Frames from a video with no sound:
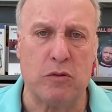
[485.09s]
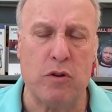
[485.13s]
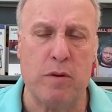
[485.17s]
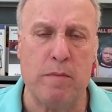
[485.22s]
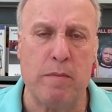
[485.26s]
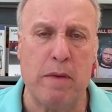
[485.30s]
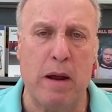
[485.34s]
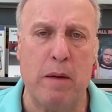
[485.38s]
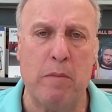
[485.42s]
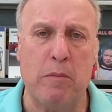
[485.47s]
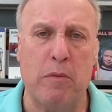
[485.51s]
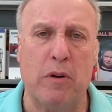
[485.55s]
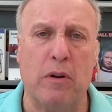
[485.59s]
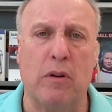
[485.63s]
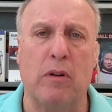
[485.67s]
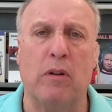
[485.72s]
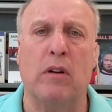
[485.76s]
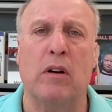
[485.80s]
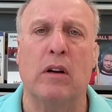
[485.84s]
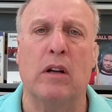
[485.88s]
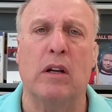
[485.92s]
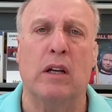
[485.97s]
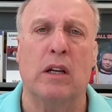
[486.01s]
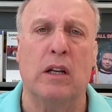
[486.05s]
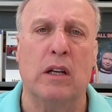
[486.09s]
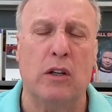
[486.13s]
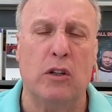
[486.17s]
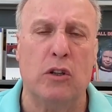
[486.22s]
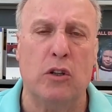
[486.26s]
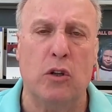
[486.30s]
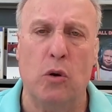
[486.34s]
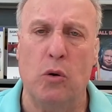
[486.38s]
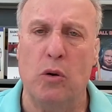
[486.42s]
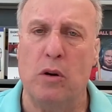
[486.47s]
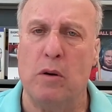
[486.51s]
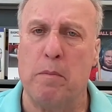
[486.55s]
Remember,
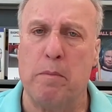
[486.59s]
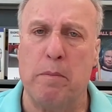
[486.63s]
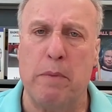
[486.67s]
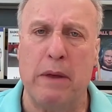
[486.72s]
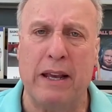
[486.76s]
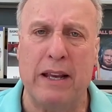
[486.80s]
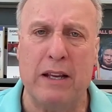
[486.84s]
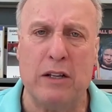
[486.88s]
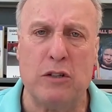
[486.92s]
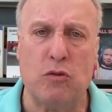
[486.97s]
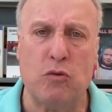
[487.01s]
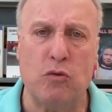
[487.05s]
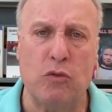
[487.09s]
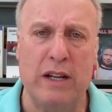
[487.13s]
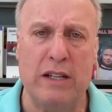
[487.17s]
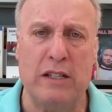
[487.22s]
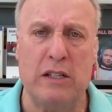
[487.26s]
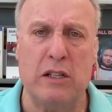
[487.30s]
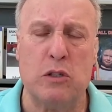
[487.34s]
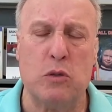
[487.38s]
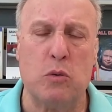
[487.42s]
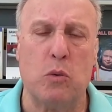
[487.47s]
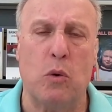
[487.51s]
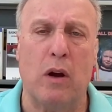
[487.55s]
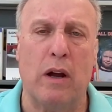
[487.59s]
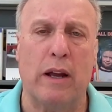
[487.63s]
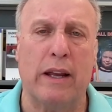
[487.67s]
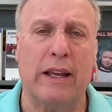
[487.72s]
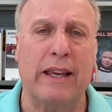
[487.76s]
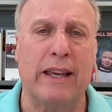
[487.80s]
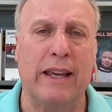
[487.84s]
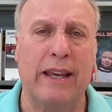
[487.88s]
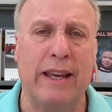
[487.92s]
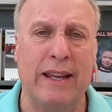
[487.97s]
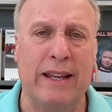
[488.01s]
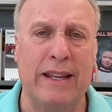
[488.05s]
two of the biggest reasons why
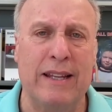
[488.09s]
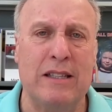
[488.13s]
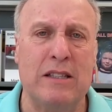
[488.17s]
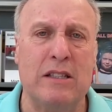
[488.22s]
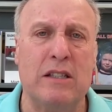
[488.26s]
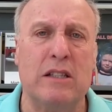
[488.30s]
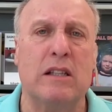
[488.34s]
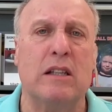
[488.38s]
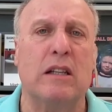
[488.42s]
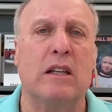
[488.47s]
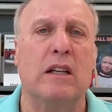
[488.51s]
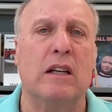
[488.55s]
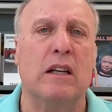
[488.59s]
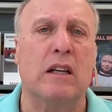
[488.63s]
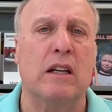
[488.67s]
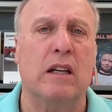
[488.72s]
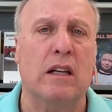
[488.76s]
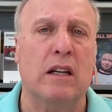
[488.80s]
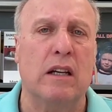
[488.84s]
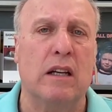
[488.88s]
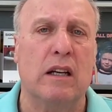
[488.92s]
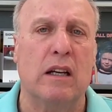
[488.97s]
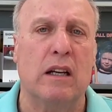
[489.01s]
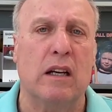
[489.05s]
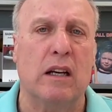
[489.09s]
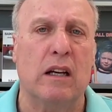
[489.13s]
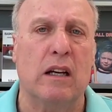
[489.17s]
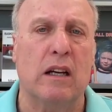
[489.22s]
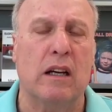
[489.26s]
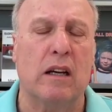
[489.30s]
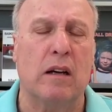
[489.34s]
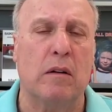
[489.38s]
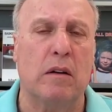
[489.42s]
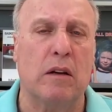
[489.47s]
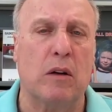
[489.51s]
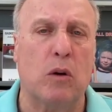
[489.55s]
kids
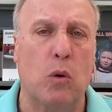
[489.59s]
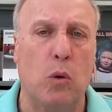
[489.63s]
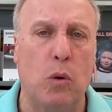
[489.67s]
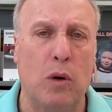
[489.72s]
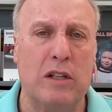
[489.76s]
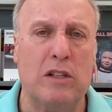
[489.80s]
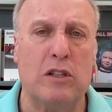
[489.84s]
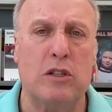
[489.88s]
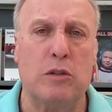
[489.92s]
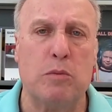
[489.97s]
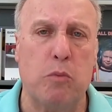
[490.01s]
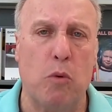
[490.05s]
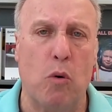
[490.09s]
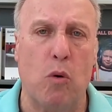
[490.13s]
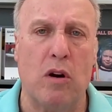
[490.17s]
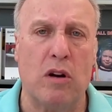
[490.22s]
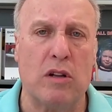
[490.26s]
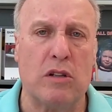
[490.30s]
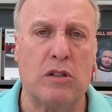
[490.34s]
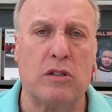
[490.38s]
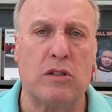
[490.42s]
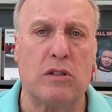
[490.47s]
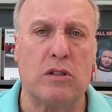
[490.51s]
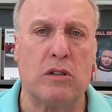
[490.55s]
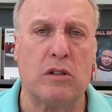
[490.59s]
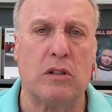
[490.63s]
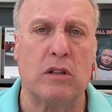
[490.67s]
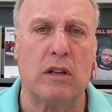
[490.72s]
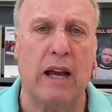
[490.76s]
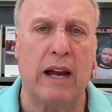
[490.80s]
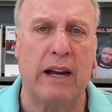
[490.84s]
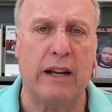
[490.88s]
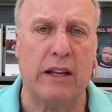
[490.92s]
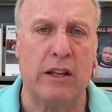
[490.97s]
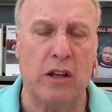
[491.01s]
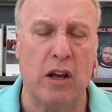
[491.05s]
quit sports
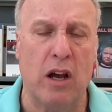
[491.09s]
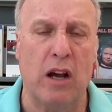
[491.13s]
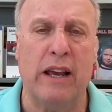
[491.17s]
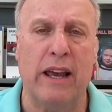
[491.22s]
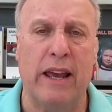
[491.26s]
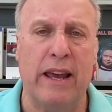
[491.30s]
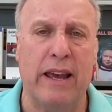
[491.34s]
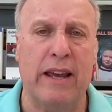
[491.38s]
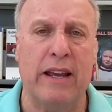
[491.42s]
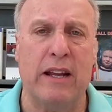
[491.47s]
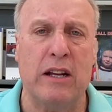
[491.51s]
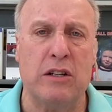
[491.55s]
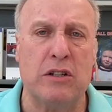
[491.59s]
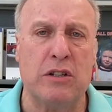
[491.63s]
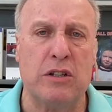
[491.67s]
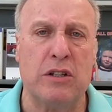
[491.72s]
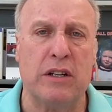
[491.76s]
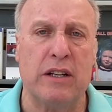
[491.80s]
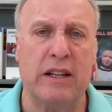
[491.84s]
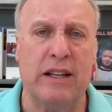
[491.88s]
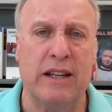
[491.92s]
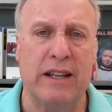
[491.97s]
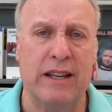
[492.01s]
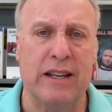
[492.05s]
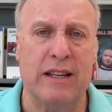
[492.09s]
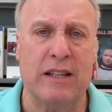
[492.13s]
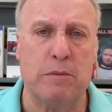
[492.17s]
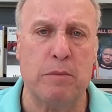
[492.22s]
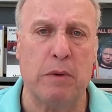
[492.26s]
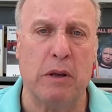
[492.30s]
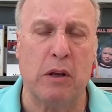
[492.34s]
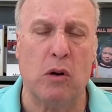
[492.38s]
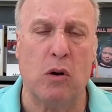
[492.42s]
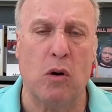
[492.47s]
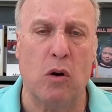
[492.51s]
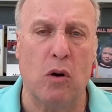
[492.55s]
at a young age is
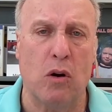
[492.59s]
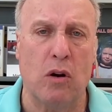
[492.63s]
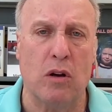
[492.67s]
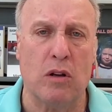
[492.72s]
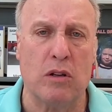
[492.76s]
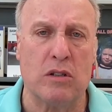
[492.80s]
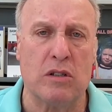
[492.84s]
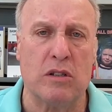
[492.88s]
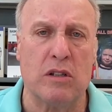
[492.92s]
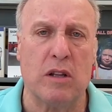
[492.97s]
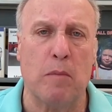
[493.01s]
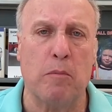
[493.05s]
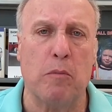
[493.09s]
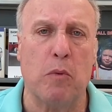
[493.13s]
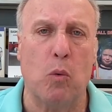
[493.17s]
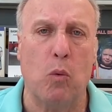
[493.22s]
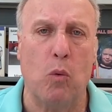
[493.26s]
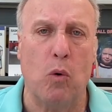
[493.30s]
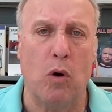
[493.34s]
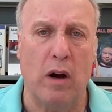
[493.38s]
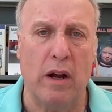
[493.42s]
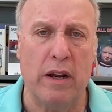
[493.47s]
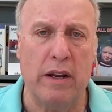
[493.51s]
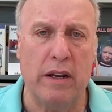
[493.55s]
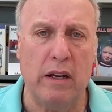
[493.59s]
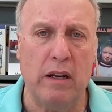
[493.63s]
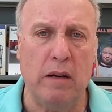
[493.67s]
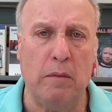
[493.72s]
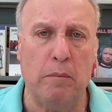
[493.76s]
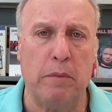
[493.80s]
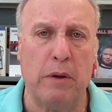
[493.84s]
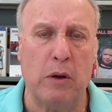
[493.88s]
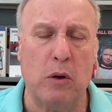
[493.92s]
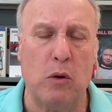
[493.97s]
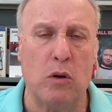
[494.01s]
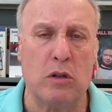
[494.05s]
because, number one,
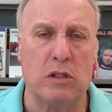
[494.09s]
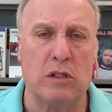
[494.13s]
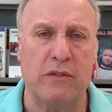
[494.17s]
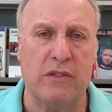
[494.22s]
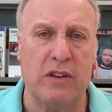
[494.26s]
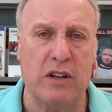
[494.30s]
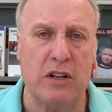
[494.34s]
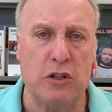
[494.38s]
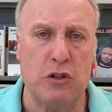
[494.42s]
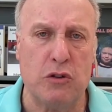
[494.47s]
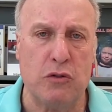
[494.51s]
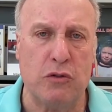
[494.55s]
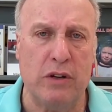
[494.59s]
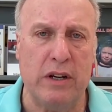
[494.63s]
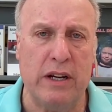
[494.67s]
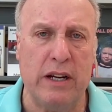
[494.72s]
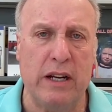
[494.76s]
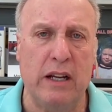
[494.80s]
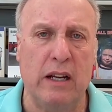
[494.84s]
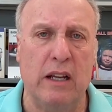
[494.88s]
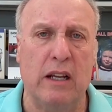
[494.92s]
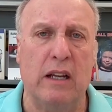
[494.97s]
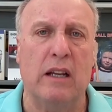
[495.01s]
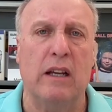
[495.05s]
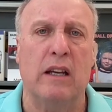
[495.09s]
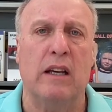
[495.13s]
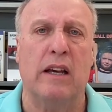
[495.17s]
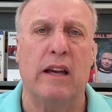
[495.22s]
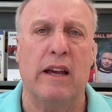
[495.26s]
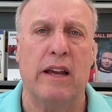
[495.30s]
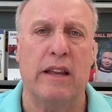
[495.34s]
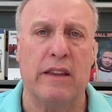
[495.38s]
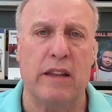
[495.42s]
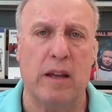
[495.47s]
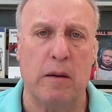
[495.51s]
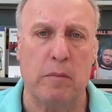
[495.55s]
because of injury,
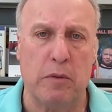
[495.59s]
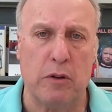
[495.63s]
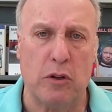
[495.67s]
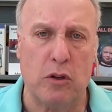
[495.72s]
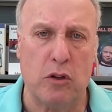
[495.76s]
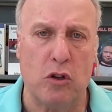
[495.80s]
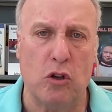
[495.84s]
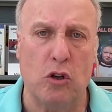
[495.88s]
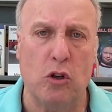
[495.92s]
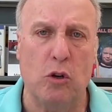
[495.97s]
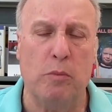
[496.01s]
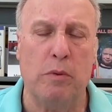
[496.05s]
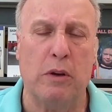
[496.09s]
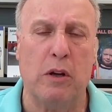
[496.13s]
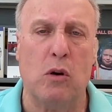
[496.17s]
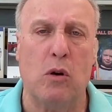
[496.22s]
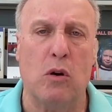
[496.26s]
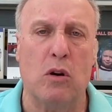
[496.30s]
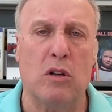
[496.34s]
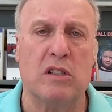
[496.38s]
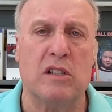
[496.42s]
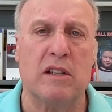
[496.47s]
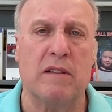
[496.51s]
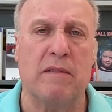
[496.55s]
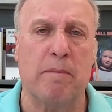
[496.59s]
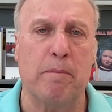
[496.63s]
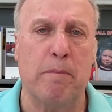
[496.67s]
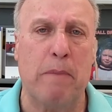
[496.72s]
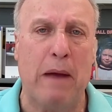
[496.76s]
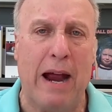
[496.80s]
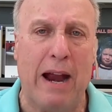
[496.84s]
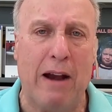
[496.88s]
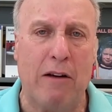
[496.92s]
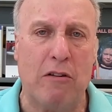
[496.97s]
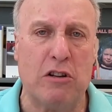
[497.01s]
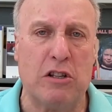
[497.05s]
and number two, because
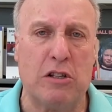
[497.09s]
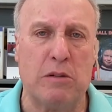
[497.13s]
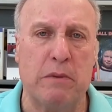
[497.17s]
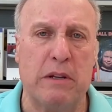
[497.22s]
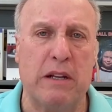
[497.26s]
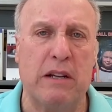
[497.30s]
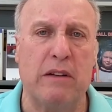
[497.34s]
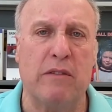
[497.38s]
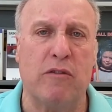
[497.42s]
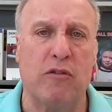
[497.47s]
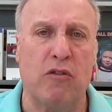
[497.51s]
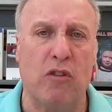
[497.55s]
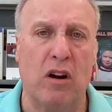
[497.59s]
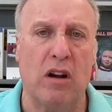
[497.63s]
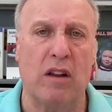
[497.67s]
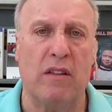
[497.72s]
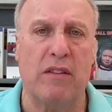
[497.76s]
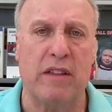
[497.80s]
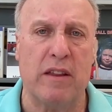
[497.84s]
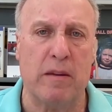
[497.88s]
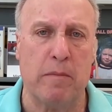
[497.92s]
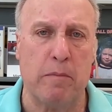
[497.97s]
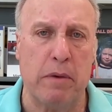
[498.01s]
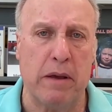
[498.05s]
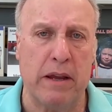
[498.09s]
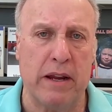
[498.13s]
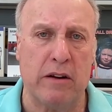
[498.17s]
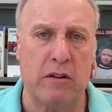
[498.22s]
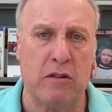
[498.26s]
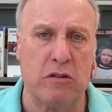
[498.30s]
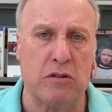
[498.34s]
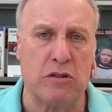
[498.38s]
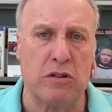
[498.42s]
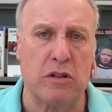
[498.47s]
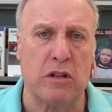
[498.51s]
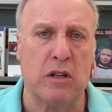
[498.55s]
embarrassment in front of their
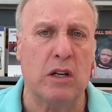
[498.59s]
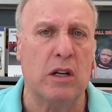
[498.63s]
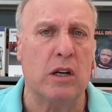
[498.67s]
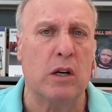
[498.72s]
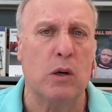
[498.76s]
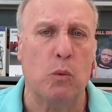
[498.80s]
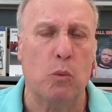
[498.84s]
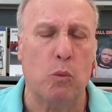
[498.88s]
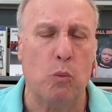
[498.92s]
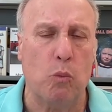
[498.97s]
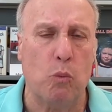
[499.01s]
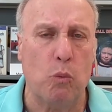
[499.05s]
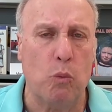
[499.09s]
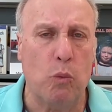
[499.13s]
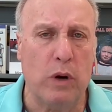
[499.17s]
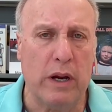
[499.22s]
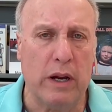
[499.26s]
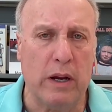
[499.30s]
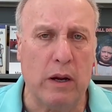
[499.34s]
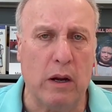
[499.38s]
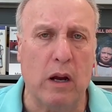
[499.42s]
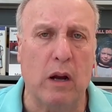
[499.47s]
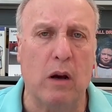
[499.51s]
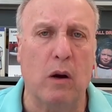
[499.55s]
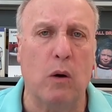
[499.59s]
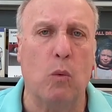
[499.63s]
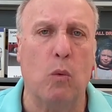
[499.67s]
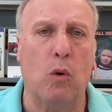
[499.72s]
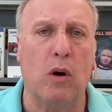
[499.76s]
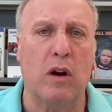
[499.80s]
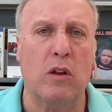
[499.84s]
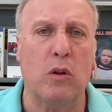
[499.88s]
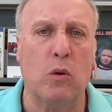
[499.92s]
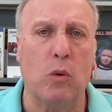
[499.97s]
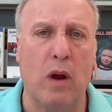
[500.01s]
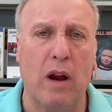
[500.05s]
peers. We
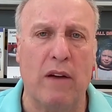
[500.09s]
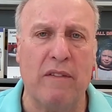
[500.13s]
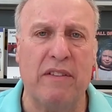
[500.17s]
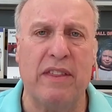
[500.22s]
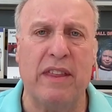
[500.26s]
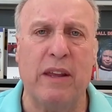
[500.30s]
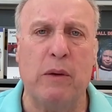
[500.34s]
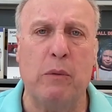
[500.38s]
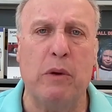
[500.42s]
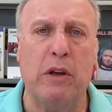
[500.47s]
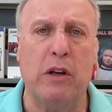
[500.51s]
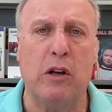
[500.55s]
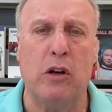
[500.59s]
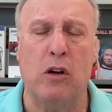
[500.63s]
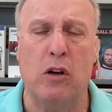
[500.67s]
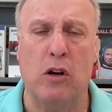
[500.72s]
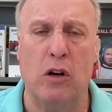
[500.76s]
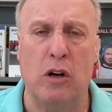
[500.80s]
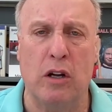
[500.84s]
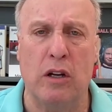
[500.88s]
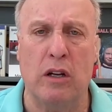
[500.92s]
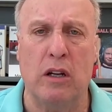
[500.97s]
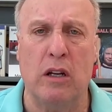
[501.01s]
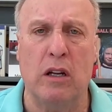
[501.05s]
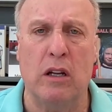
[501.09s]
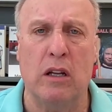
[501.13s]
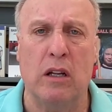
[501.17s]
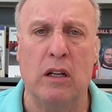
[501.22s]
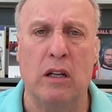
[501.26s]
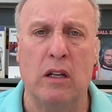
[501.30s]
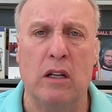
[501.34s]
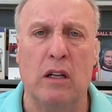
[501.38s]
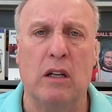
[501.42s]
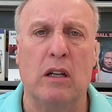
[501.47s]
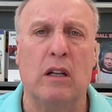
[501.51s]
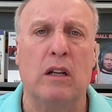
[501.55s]
want to do everything we could
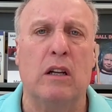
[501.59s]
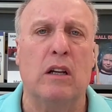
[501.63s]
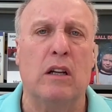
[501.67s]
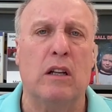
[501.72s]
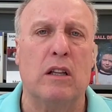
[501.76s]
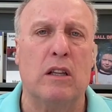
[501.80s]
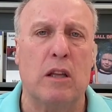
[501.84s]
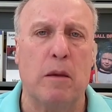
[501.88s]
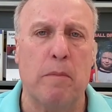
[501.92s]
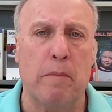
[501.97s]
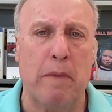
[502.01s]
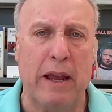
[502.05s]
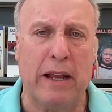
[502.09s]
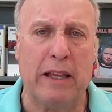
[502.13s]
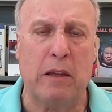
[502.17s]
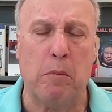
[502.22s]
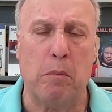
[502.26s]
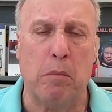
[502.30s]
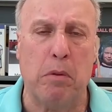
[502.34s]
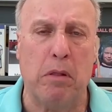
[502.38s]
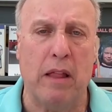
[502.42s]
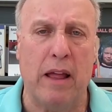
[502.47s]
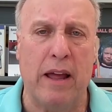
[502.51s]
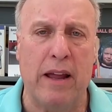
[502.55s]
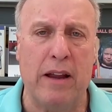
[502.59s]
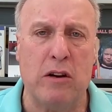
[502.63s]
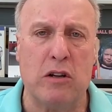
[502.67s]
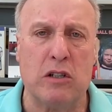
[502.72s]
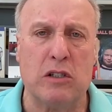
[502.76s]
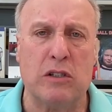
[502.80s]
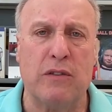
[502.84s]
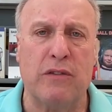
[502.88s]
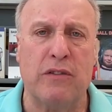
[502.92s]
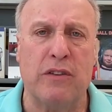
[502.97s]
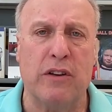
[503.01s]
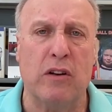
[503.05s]
to make the
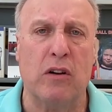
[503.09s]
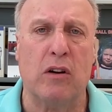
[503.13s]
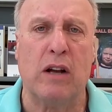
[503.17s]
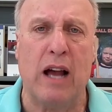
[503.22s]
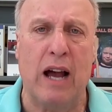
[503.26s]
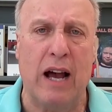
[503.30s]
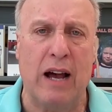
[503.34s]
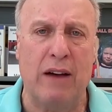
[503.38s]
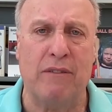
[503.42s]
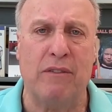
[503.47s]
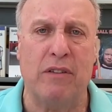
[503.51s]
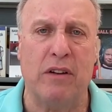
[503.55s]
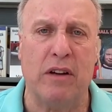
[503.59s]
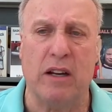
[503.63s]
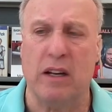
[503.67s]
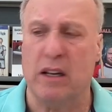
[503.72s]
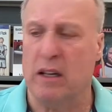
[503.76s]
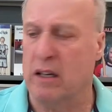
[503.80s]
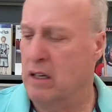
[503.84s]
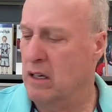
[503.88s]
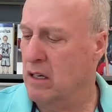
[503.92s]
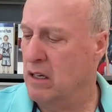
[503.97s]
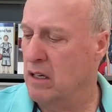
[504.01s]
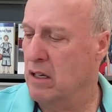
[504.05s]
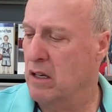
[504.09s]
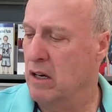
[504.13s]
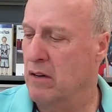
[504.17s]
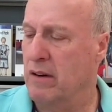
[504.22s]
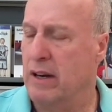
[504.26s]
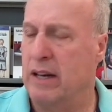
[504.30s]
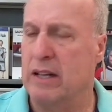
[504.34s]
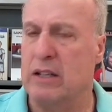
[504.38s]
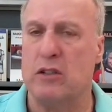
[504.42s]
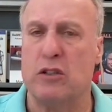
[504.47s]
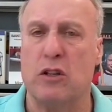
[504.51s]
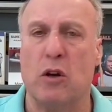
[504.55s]
players feel confident. All right.